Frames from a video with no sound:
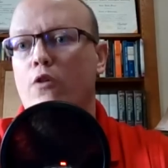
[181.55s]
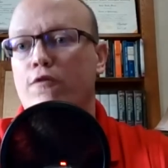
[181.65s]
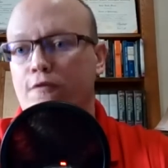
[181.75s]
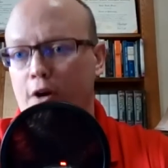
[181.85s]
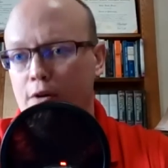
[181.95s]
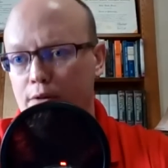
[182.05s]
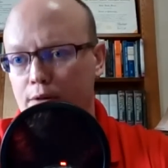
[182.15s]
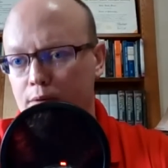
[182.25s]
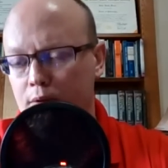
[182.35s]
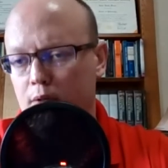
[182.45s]

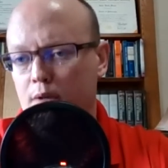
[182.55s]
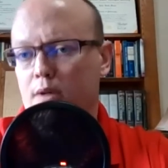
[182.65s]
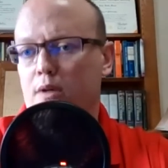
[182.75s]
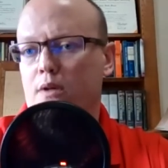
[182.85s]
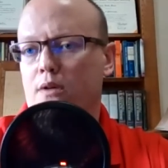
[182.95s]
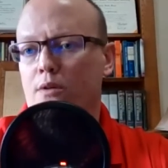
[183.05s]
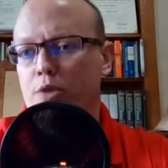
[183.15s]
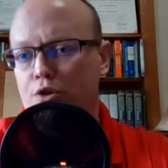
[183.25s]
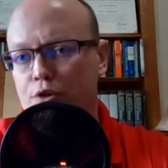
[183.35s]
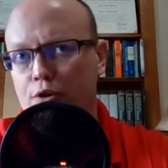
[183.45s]
further to
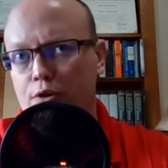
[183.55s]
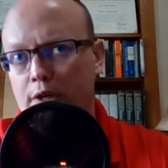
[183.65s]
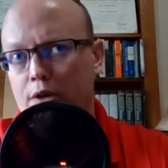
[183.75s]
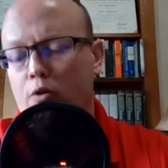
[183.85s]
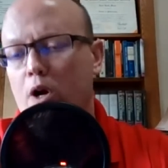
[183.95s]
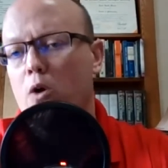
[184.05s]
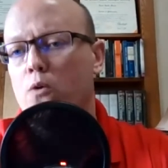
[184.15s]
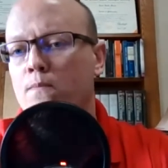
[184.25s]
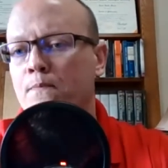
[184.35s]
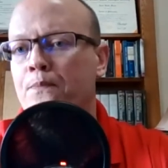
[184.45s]
mature and
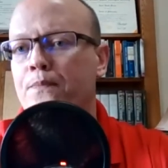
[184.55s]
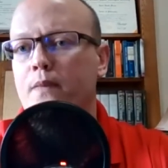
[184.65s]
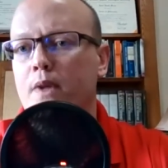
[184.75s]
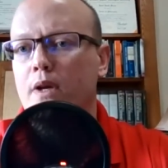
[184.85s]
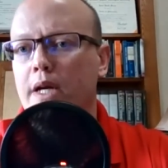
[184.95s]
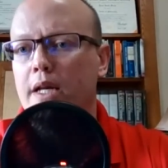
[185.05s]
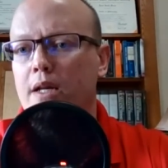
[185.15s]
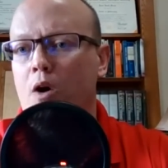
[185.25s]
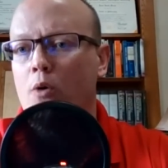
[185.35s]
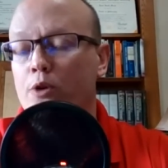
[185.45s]
grow and
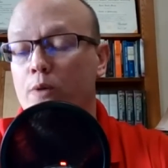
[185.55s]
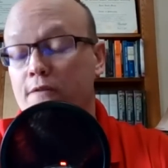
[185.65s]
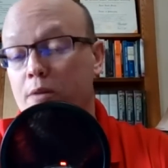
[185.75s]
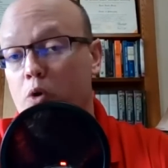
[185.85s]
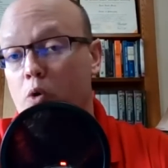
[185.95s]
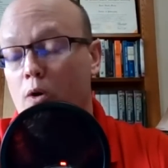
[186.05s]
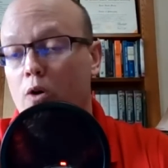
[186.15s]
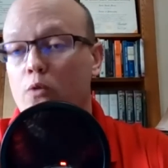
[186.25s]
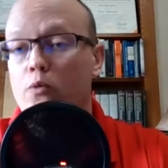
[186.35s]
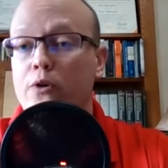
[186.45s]
harm you even more
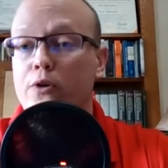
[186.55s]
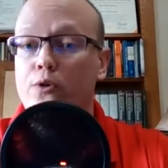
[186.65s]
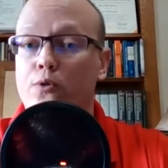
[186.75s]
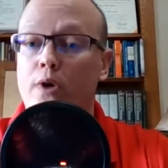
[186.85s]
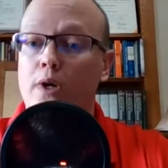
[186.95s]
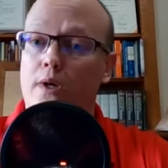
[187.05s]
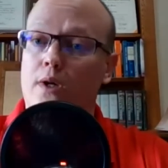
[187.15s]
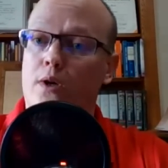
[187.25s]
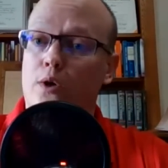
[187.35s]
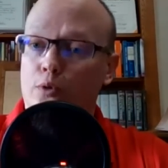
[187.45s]
or will you
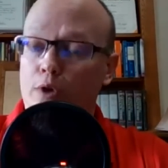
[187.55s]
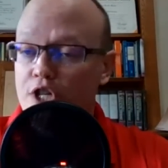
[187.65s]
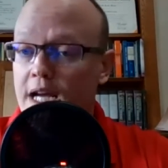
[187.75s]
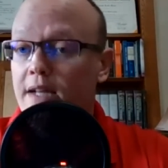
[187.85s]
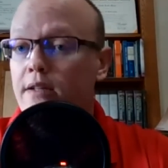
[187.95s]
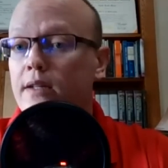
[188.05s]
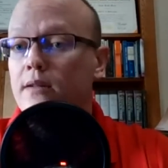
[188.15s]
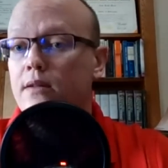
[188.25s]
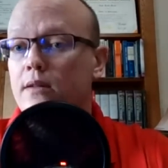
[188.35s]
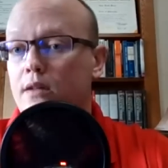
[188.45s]
reject it
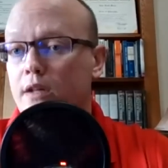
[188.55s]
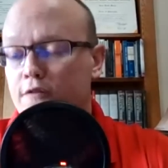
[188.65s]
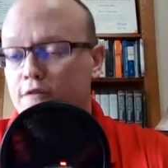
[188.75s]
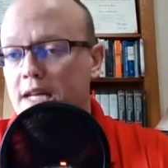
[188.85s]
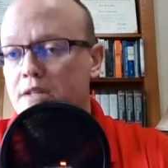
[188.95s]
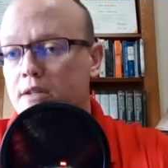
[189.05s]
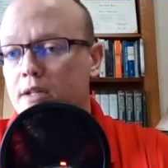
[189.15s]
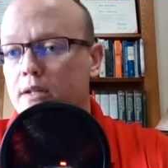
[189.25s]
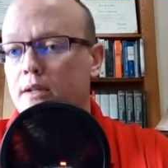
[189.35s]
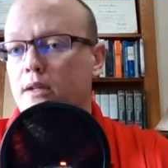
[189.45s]
confess
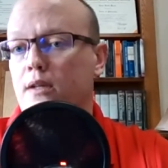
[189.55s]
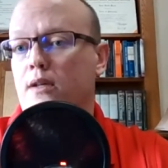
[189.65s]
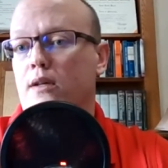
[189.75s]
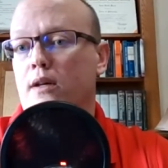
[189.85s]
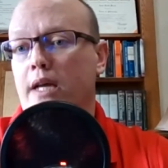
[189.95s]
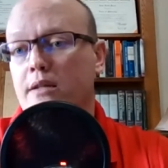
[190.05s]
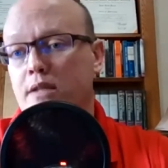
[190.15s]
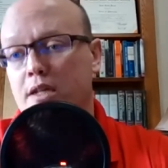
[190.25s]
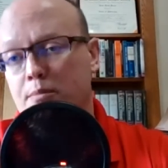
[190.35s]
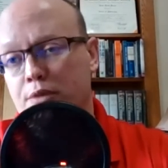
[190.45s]
it and
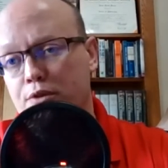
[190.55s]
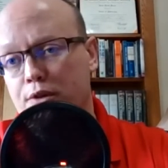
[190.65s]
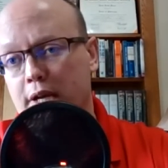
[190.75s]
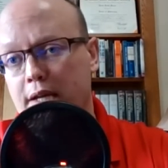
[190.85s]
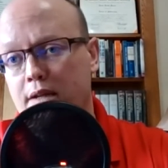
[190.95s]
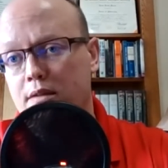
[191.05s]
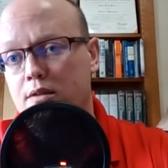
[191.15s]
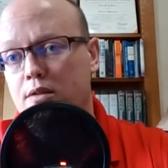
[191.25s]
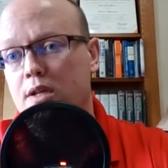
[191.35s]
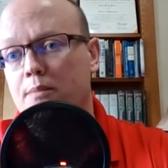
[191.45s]
seek to put your hand
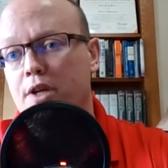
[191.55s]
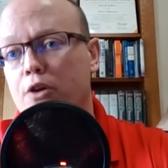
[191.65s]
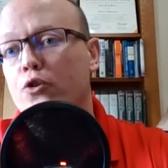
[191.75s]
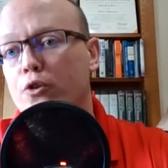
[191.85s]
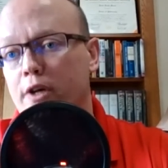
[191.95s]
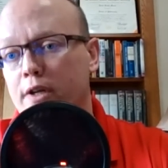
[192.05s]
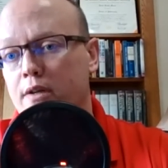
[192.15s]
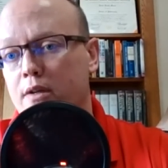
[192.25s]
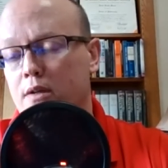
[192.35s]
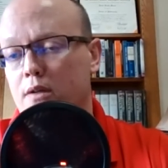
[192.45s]
to something good
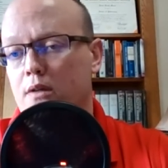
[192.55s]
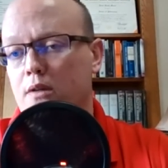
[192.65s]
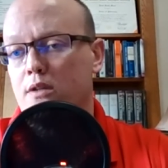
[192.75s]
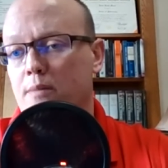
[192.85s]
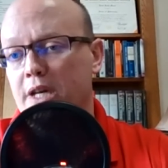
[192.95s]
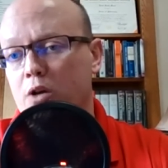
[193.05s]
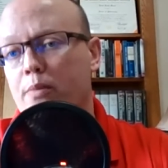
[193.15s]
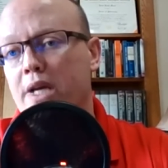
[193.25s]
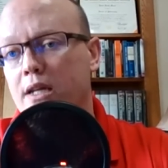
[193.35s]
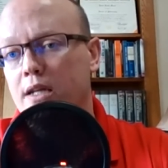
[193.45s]
something
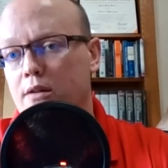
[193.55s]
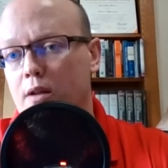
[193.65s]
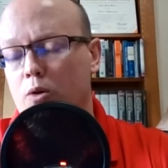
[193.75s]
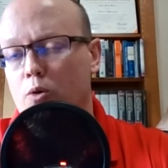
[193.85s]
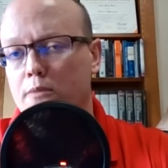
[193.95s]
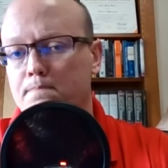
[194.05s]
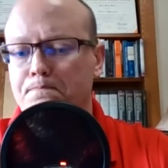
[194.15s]
obedient to the lord